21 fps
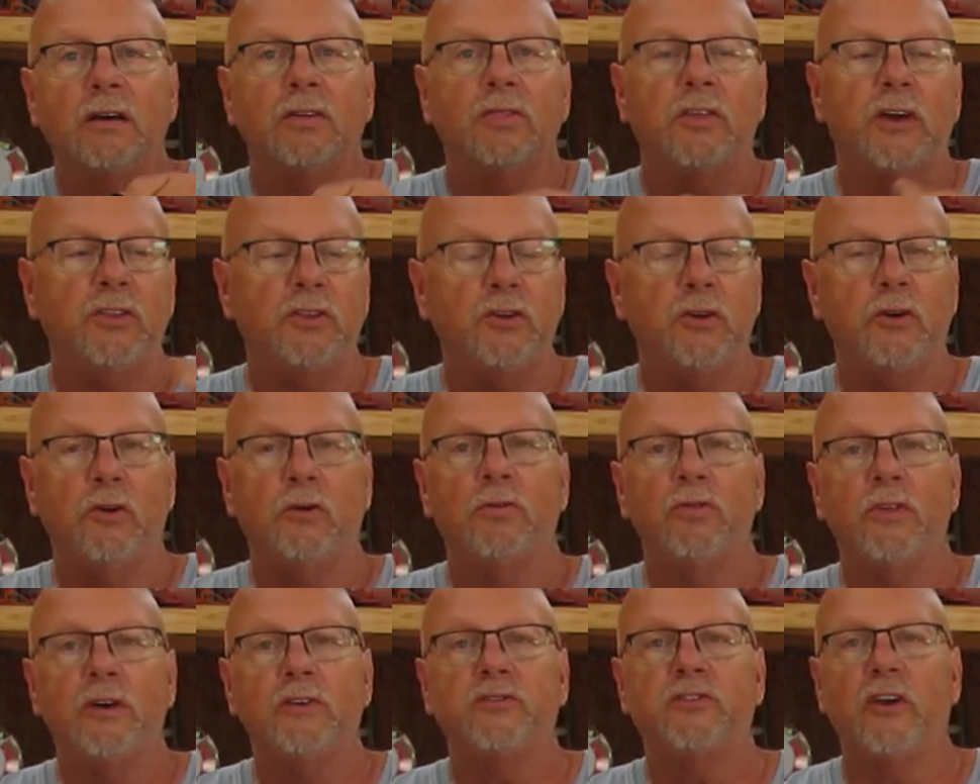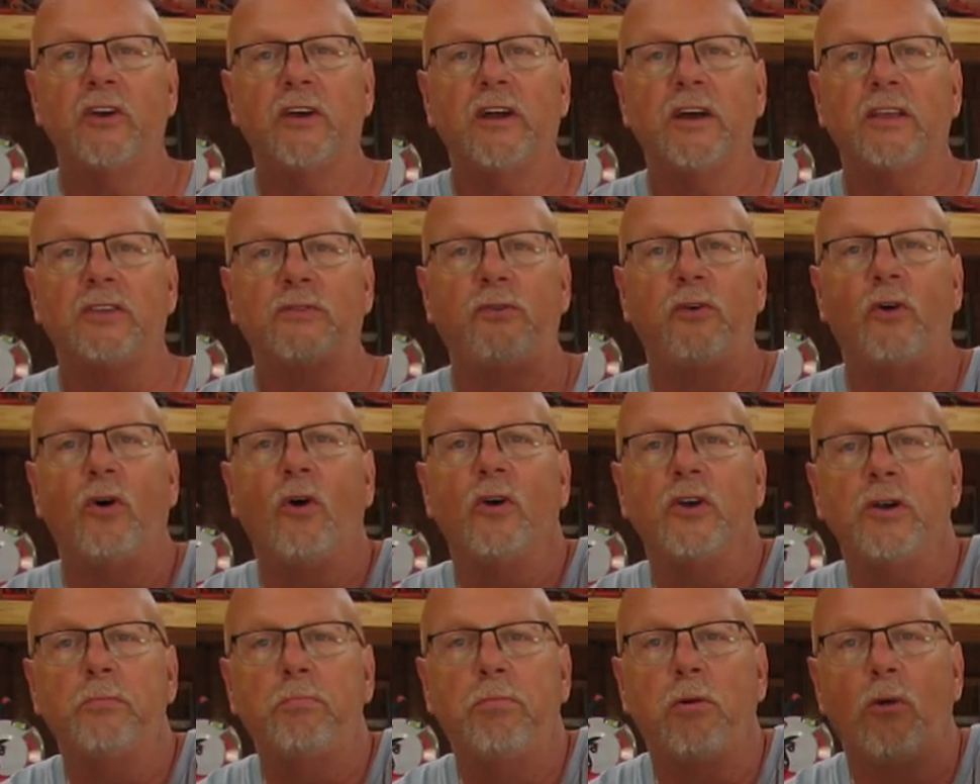Then you, this here gets full,
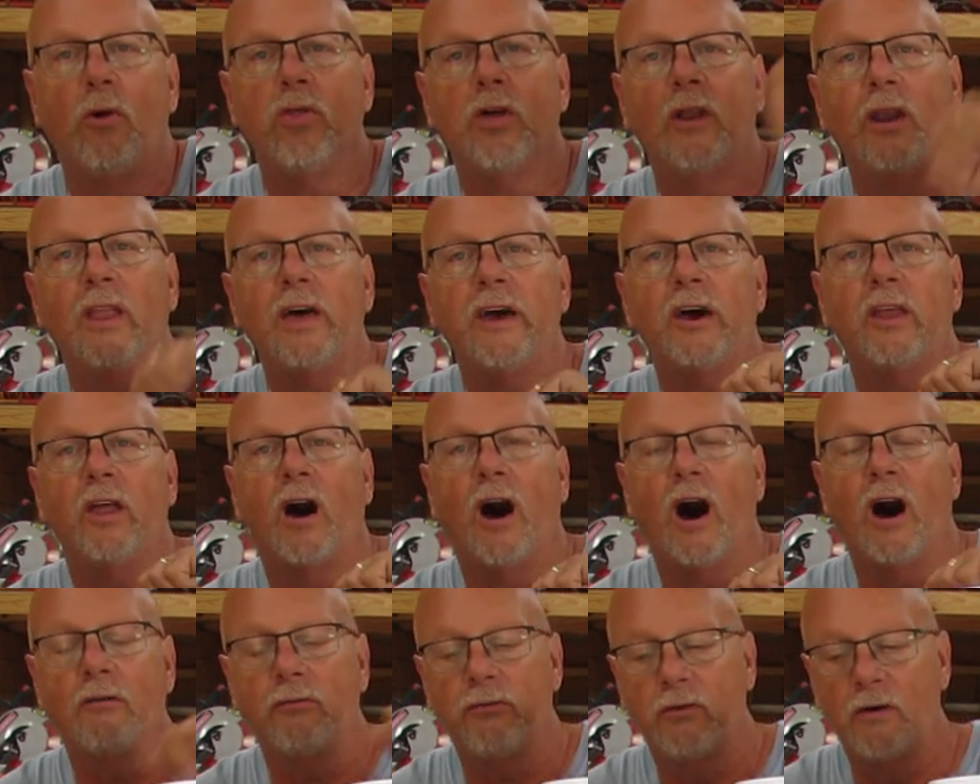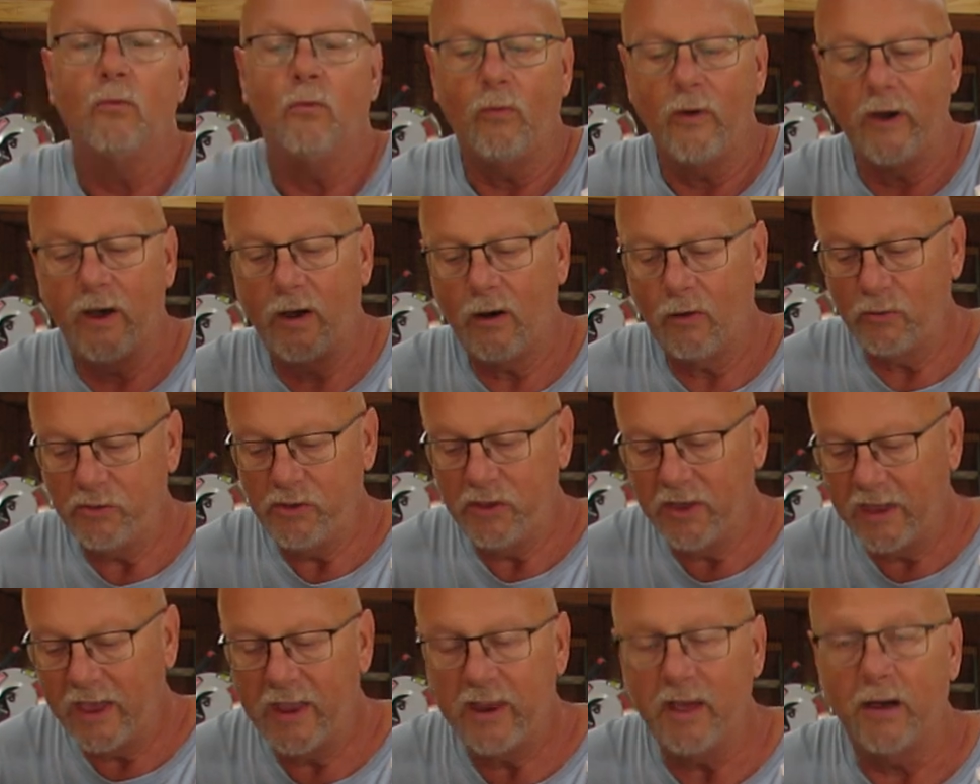you pull the lid off. Well, when
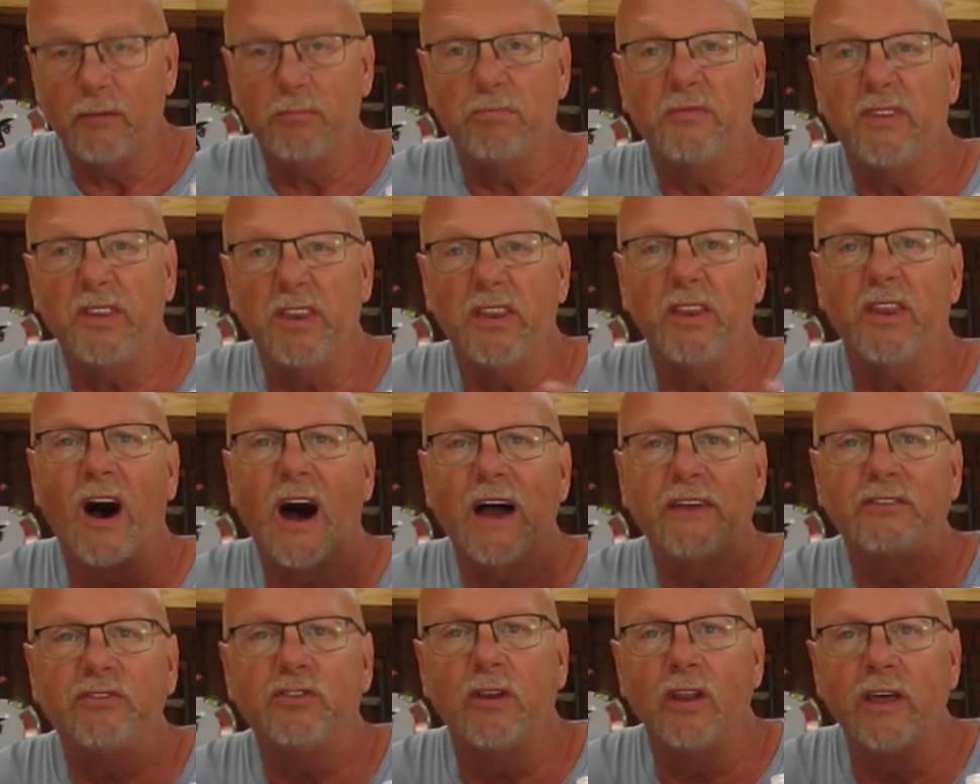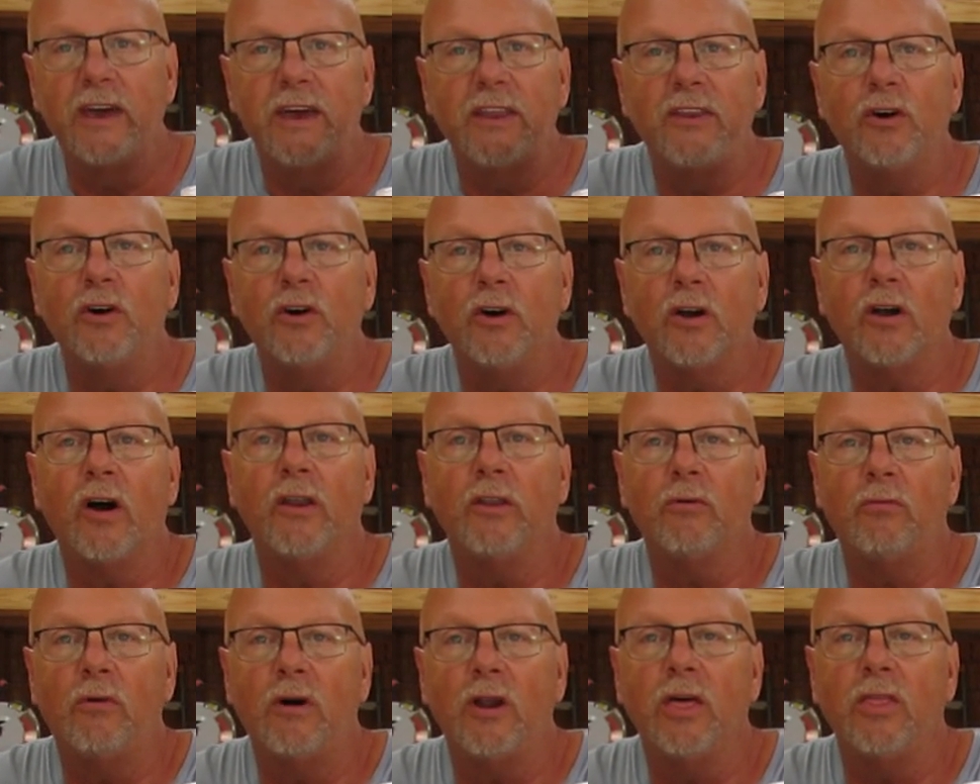you get a nice lid to hook
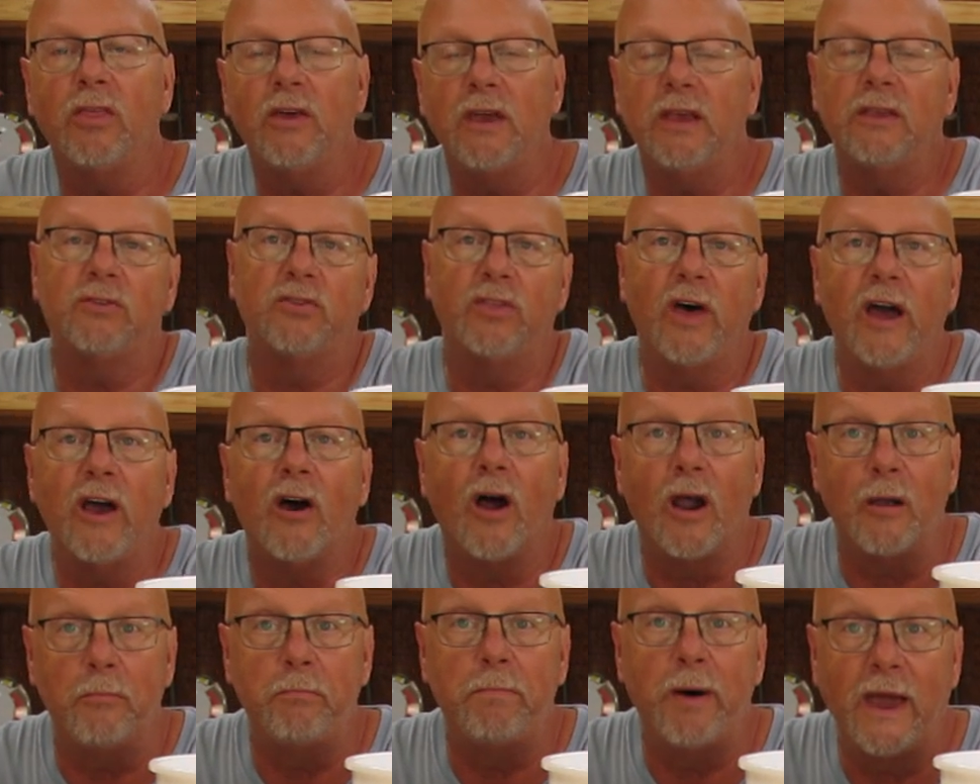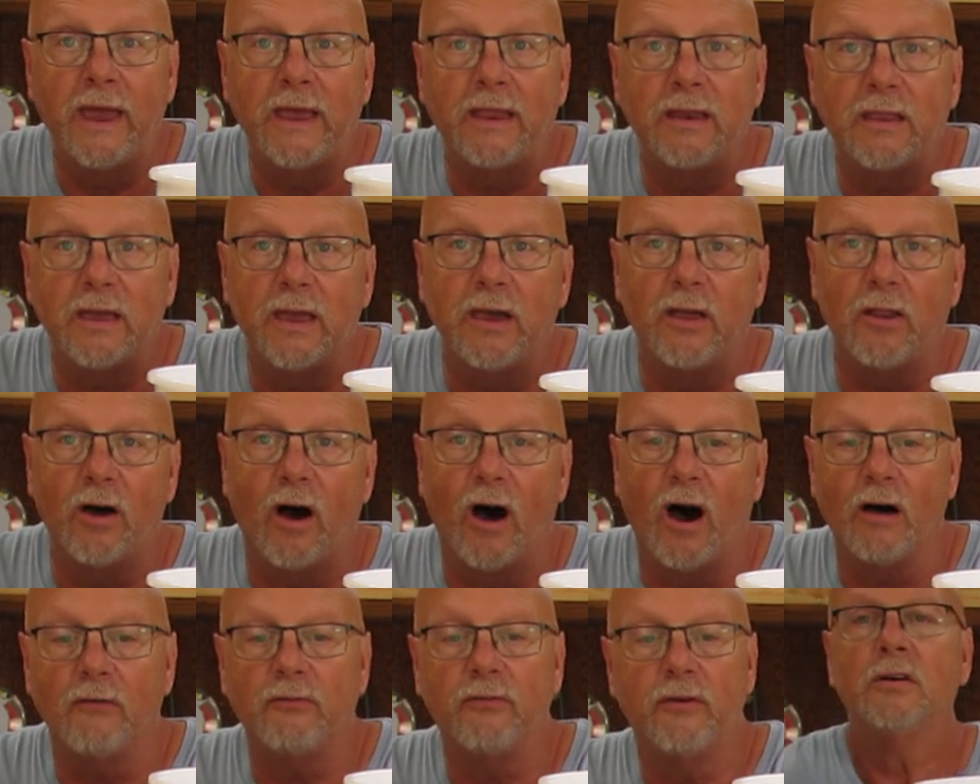onto one of these, they are a pain to get
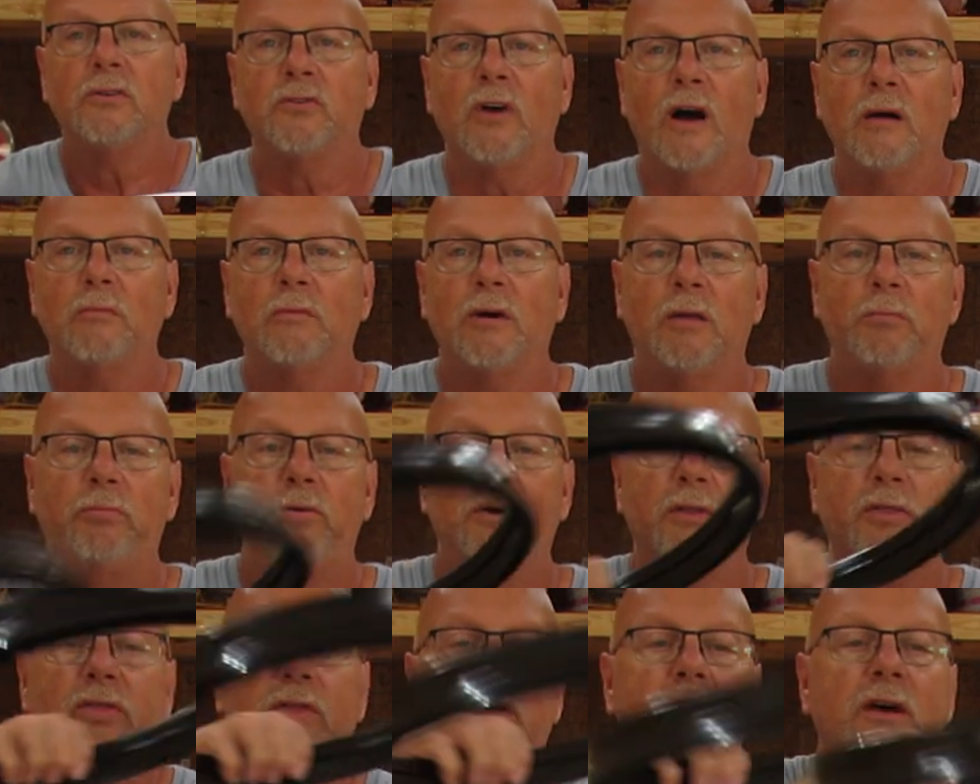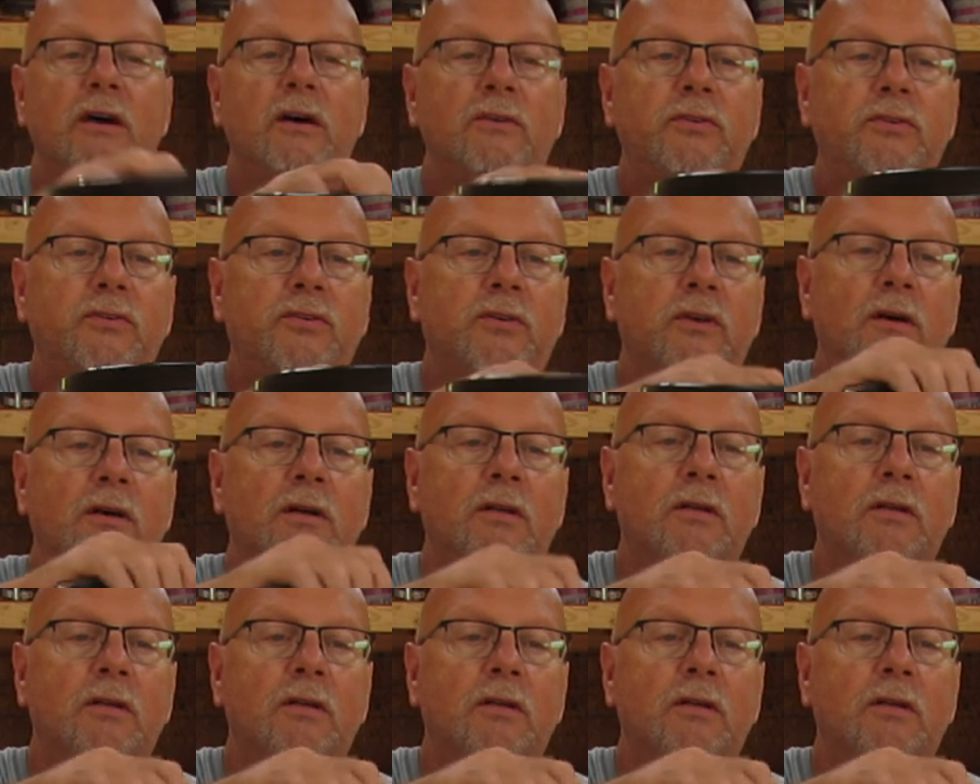off. So I'm gonna put this